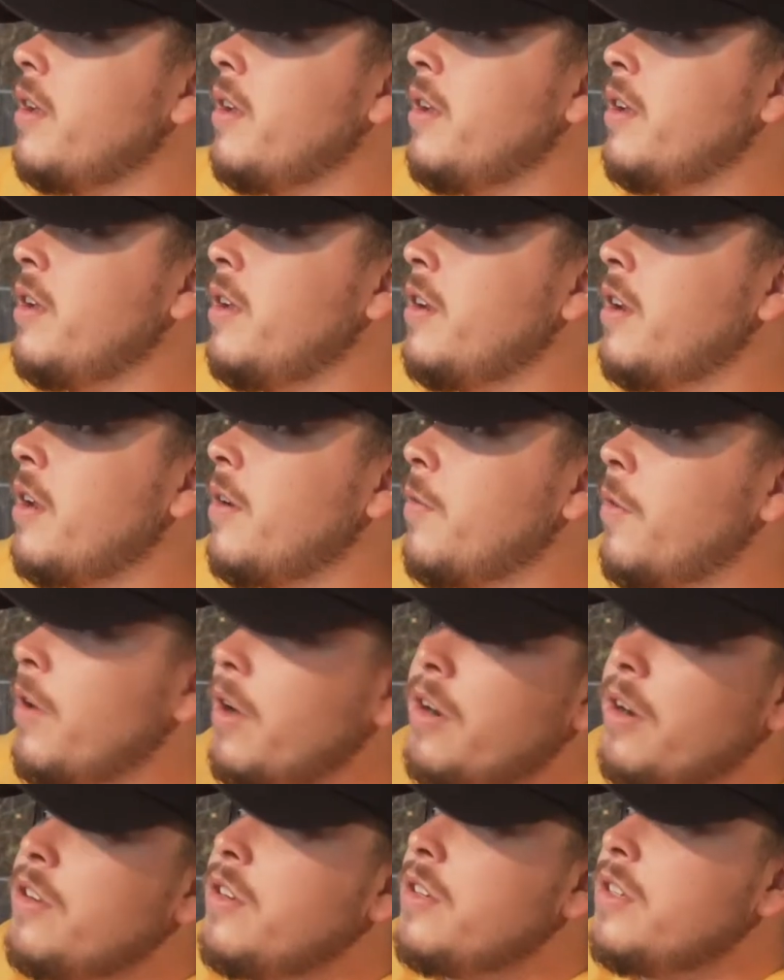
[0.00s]
And we're
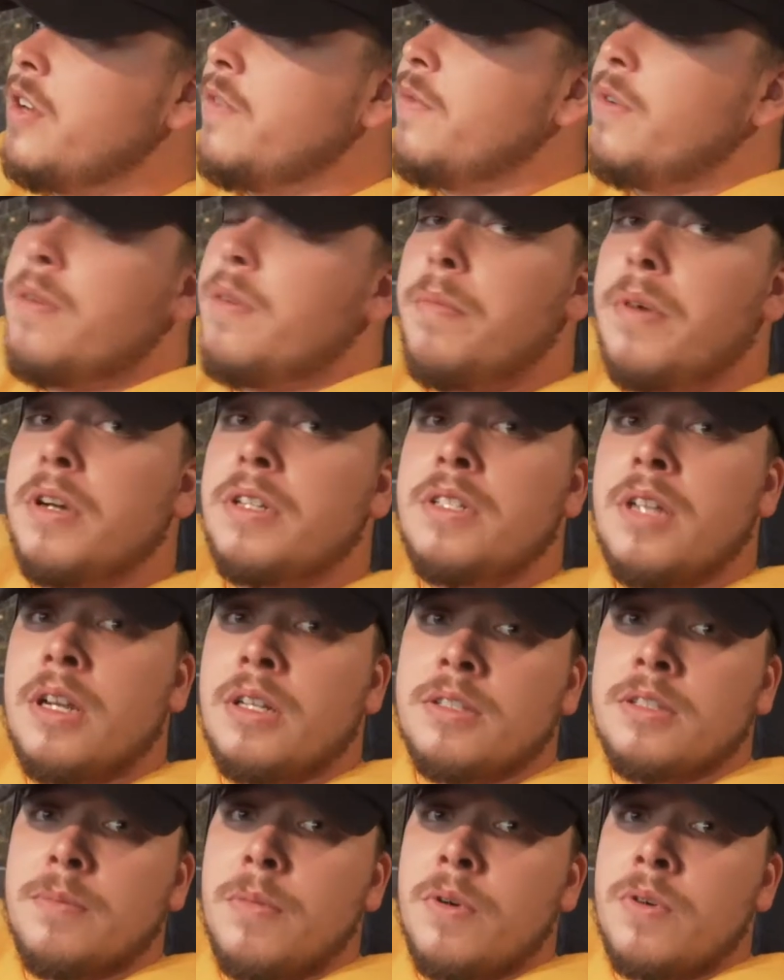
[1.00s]
gonna just see if we can bust
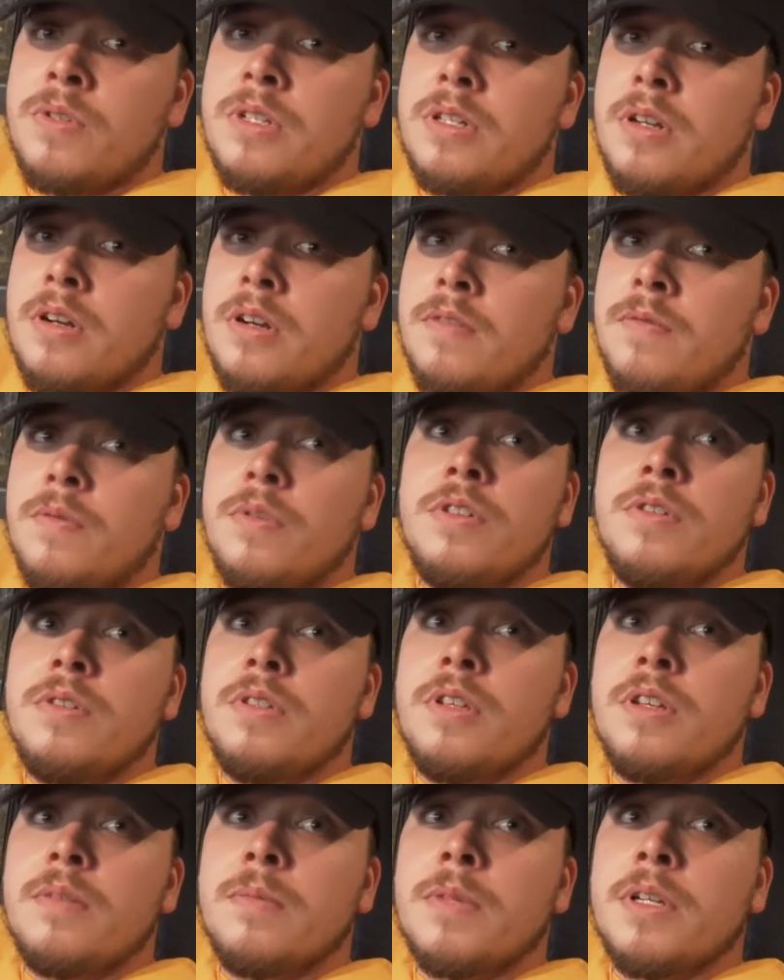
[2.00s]
out some old stuff. What you
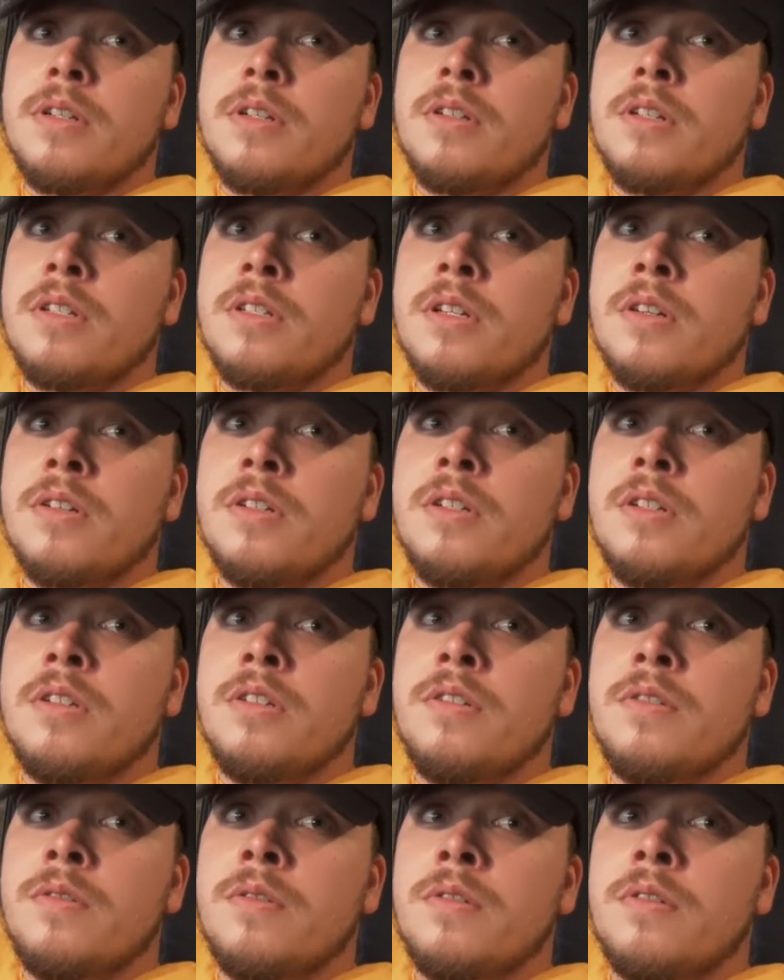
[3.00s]
think, man? That sound good
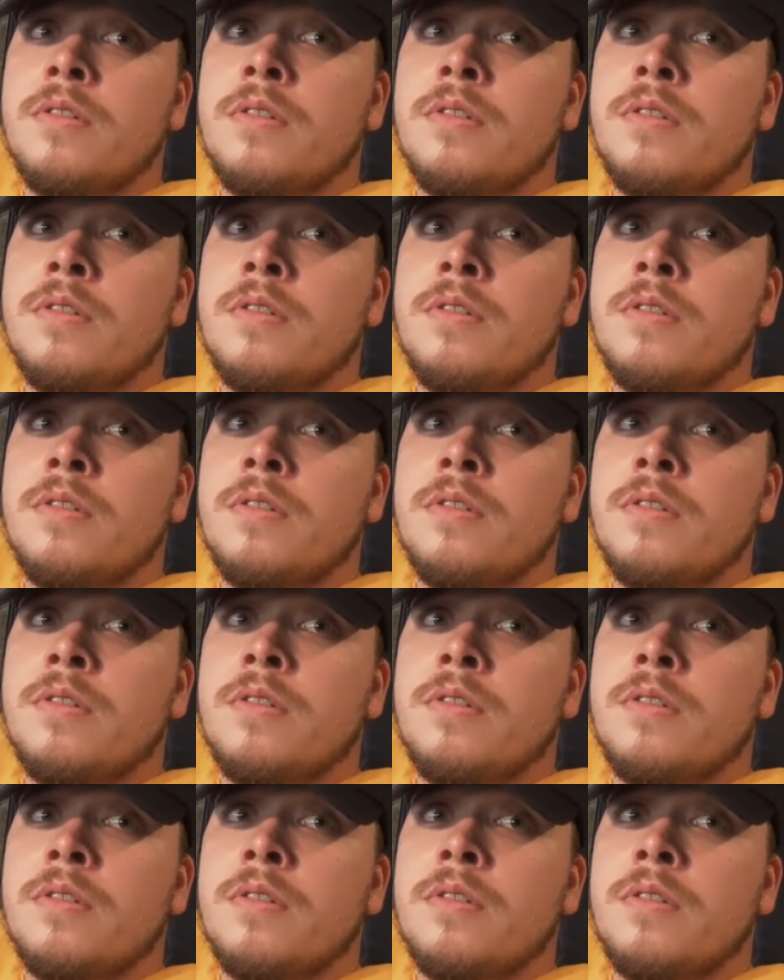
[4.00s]
to you? I'm